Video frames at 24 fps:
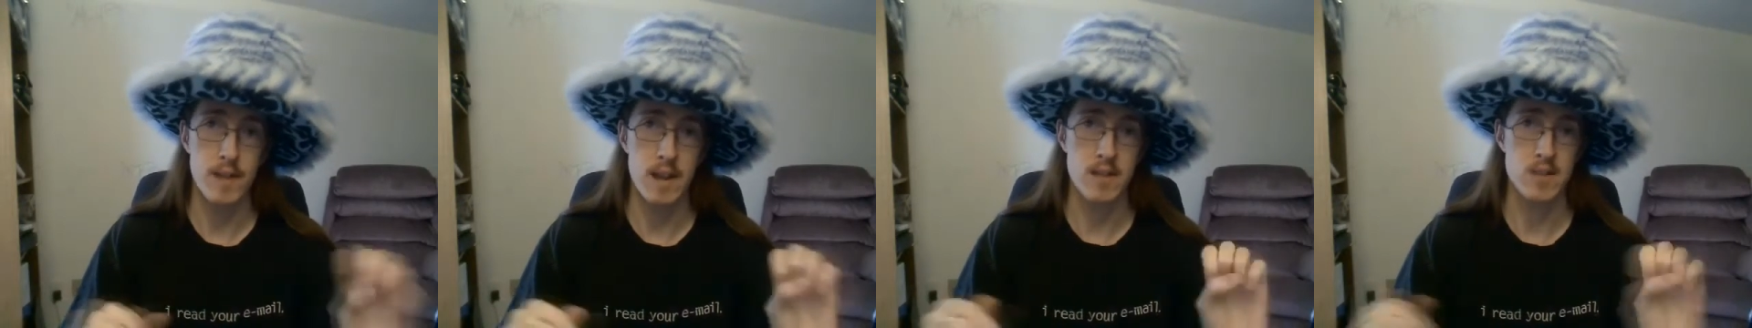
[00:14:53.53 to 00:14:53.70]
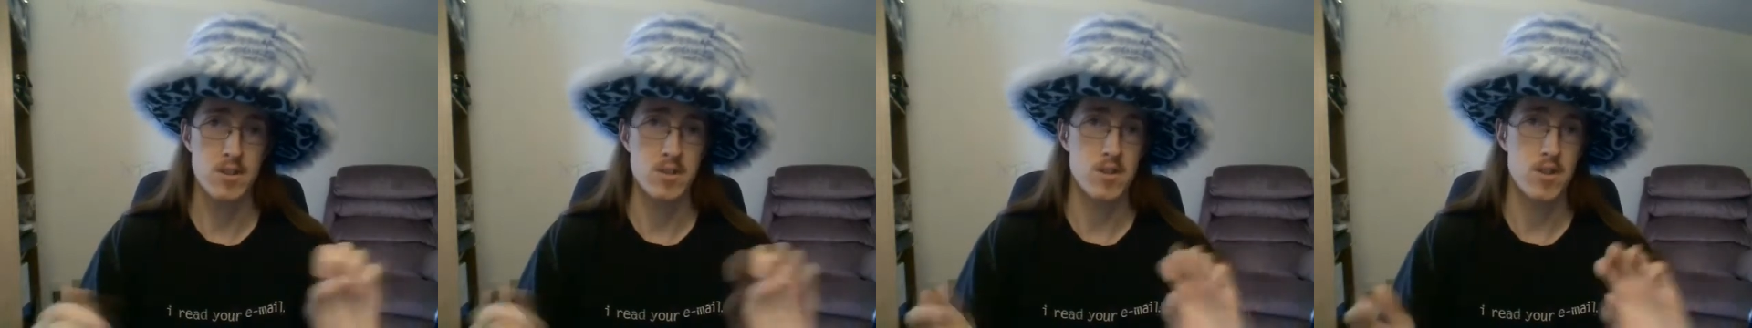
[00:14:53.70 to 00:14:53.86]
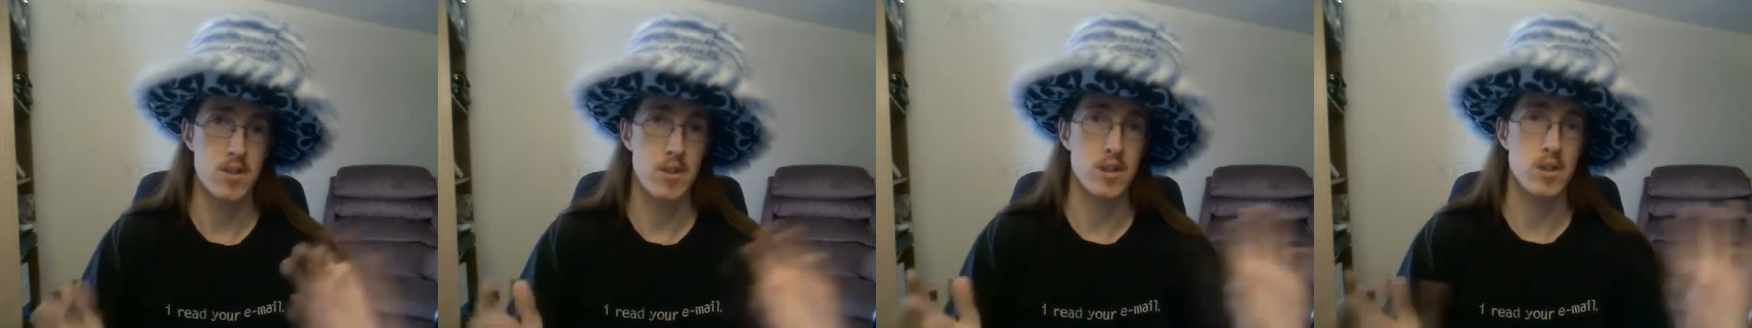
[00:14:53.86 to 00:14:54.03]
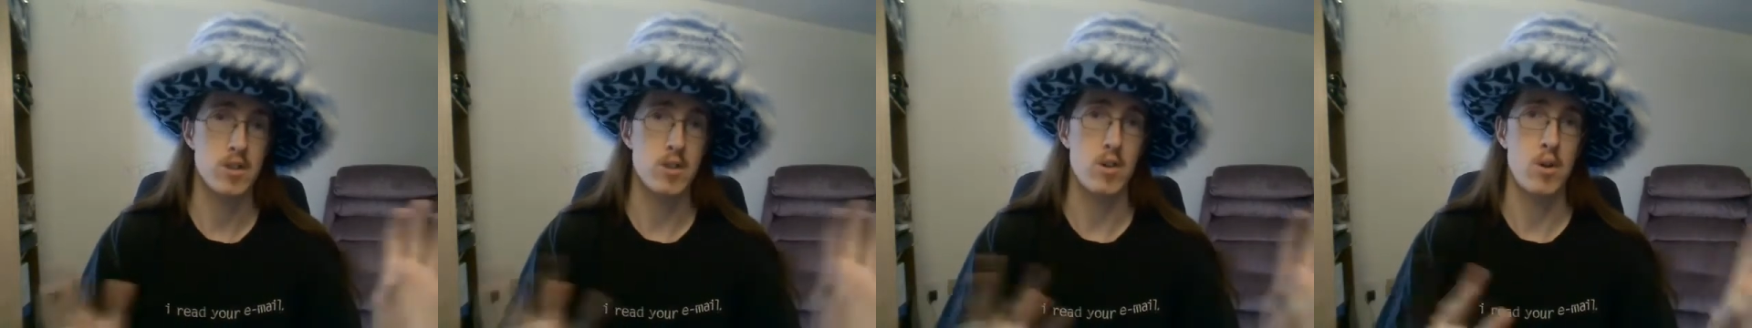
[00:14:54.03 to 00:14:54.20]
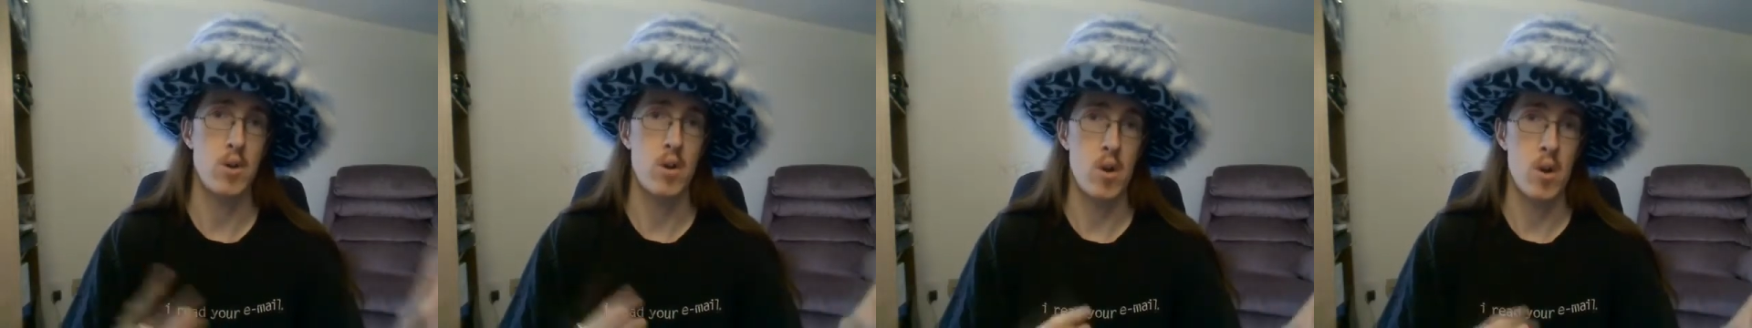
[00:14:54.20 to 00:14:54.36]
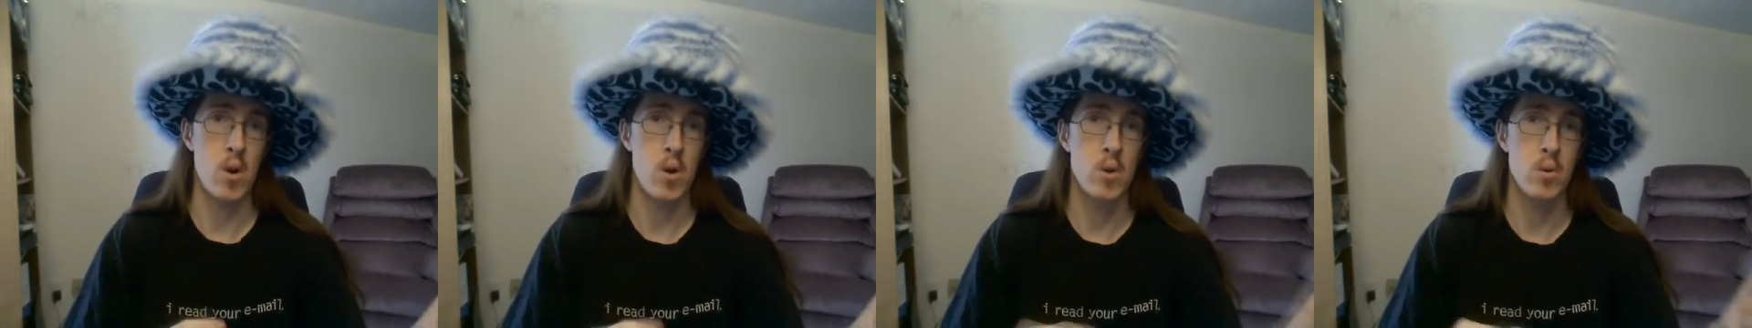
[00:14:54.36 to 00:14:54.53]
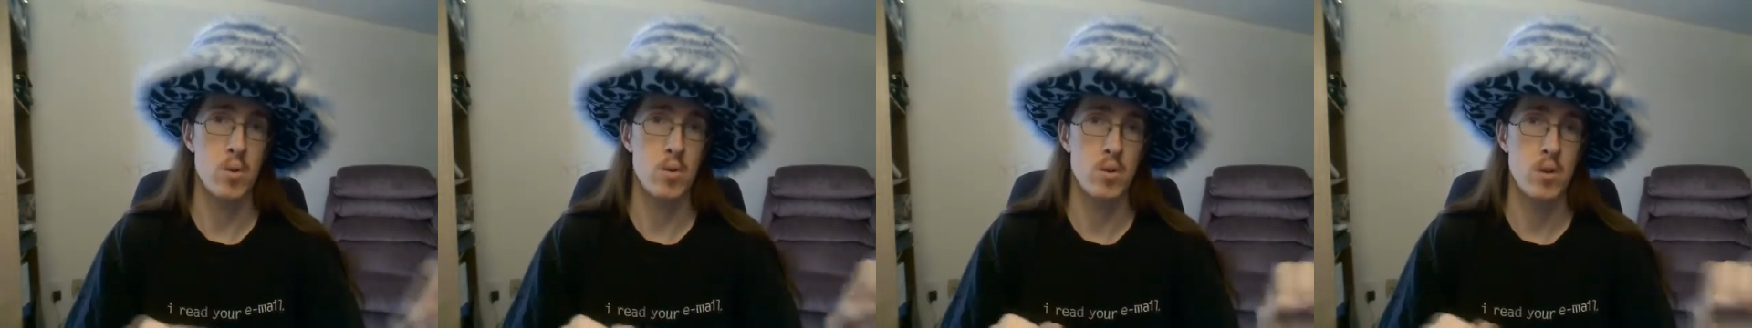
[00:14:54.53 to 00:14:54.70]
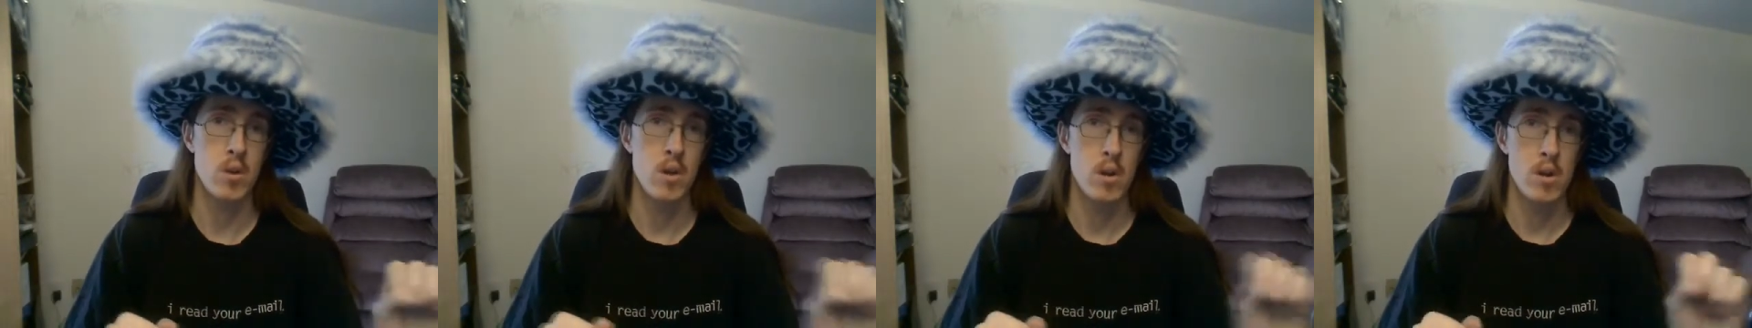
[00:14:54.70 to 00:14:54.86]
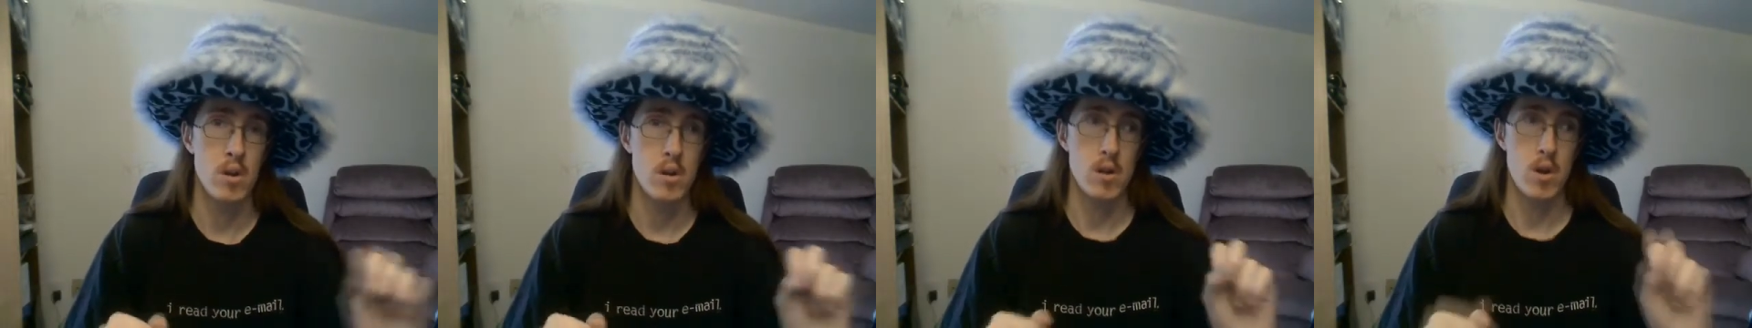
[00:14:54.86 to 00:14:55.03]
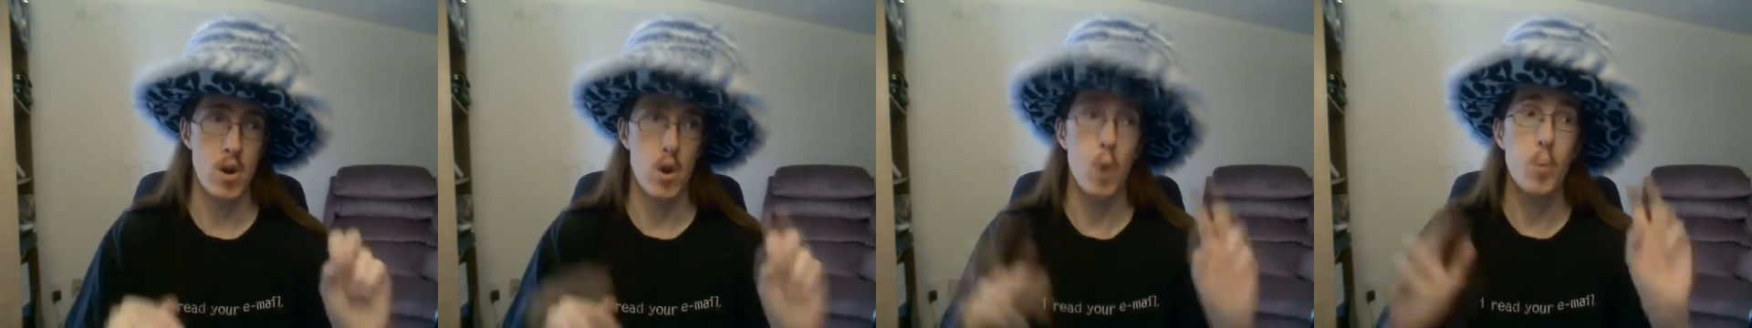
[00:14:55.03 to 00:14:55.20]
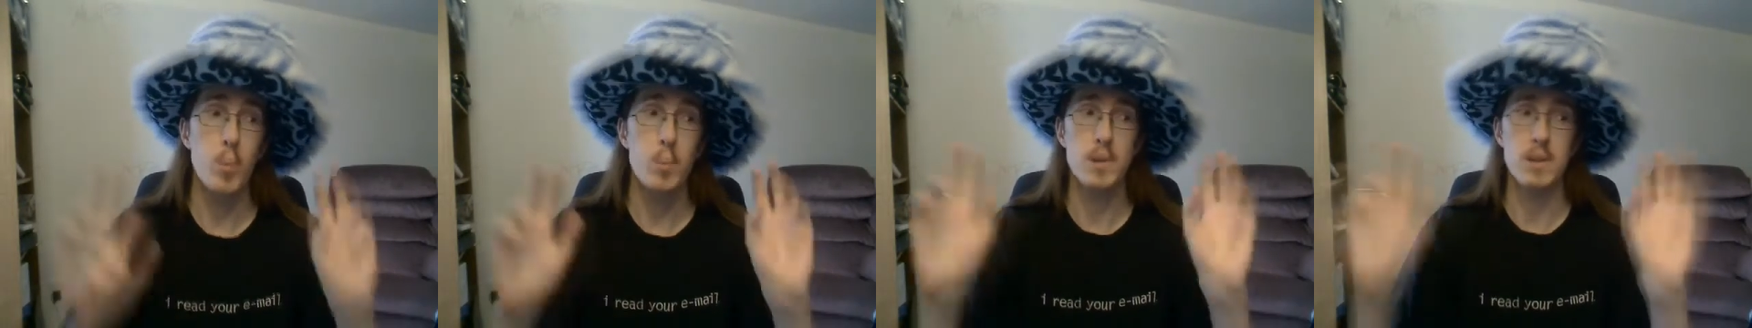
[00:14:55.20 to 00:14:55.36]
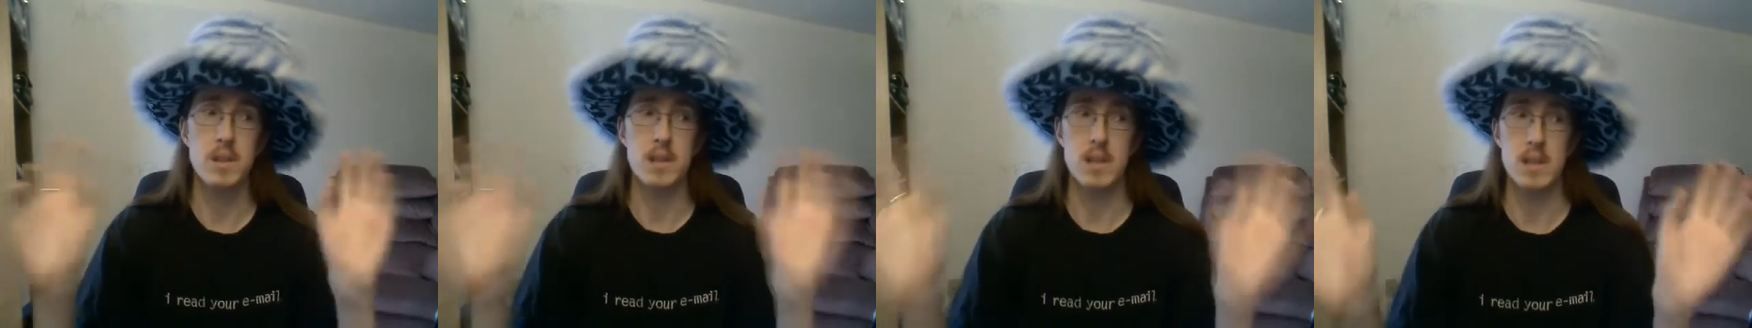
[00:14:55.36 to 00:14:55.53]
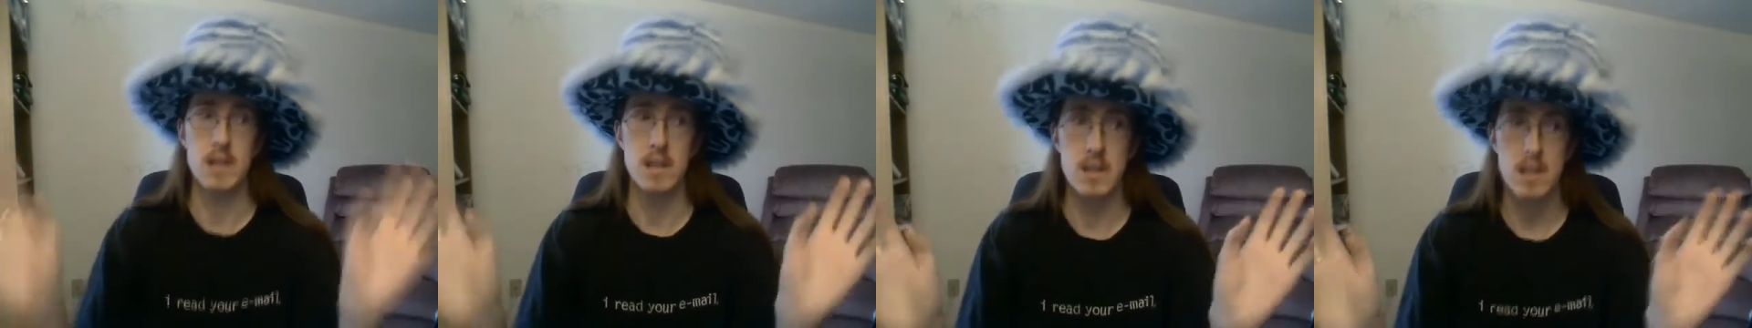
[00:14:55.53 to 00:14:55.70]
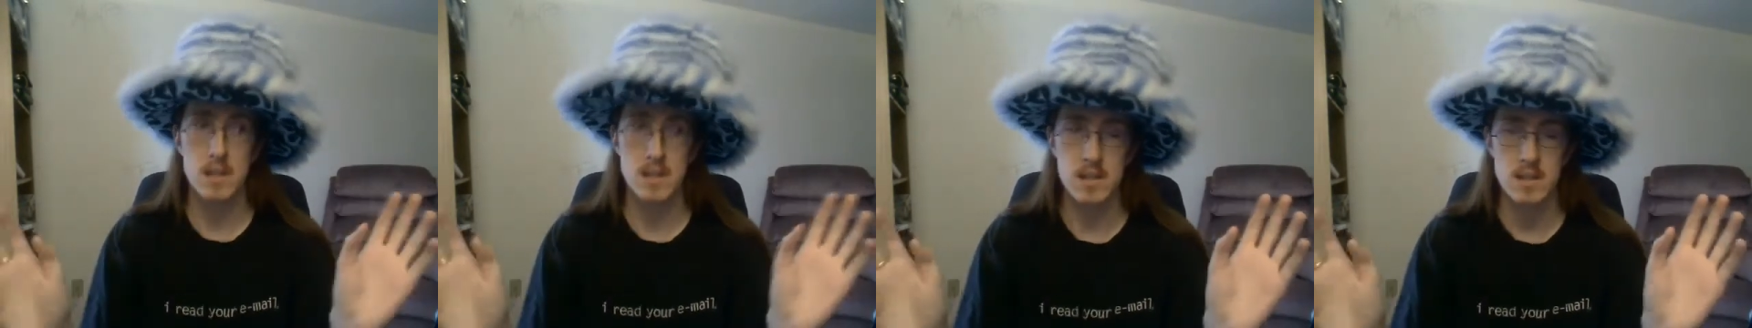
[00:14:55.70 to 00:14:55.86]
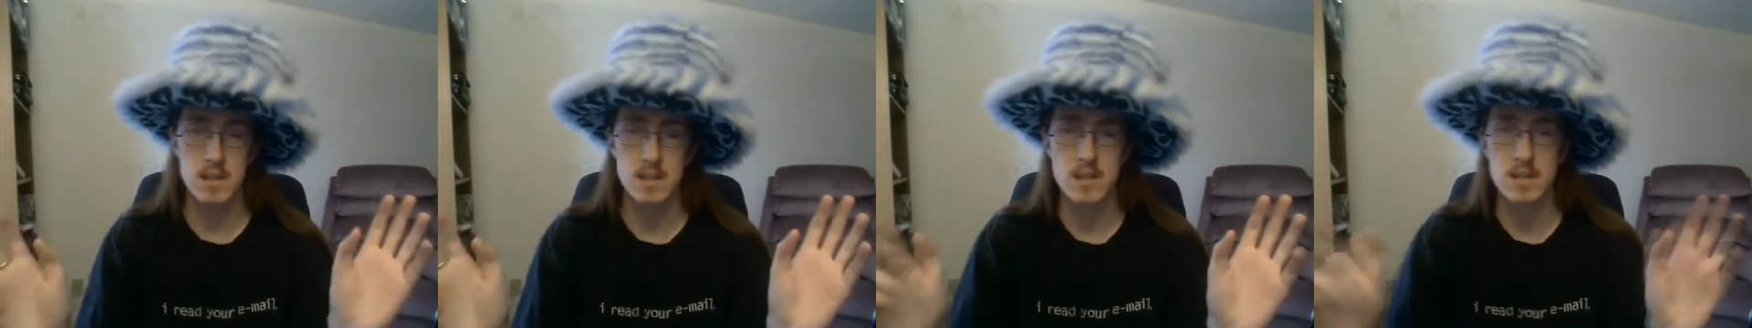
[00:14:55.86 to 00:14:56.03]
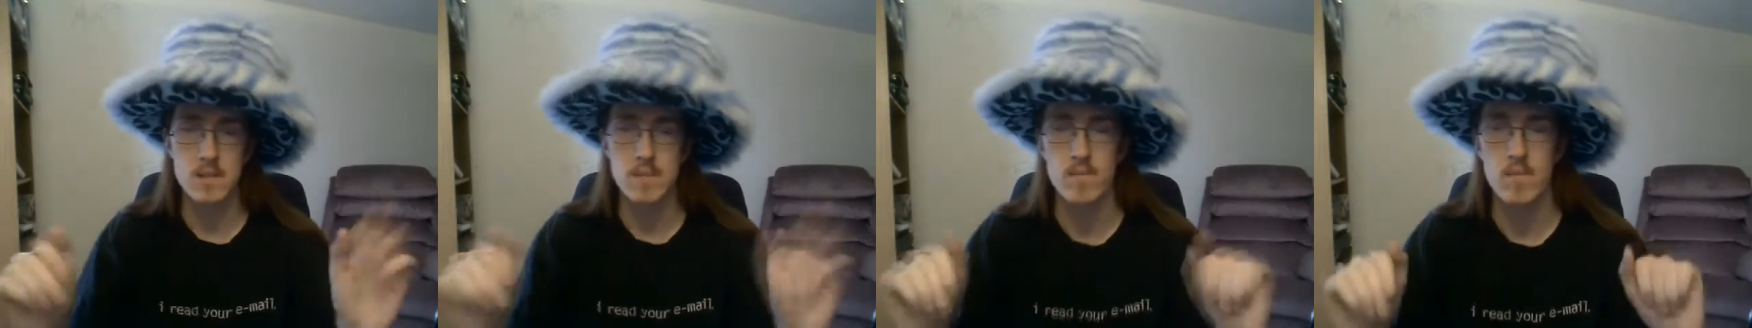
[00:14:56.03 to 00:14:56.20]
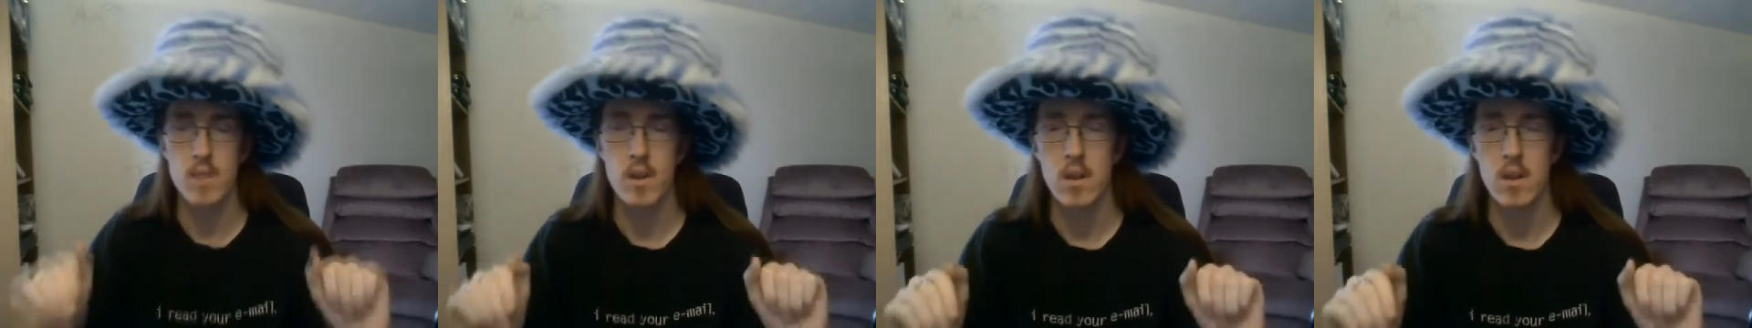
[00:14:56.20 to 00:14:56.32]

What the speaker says: and started their own OpenLeaks,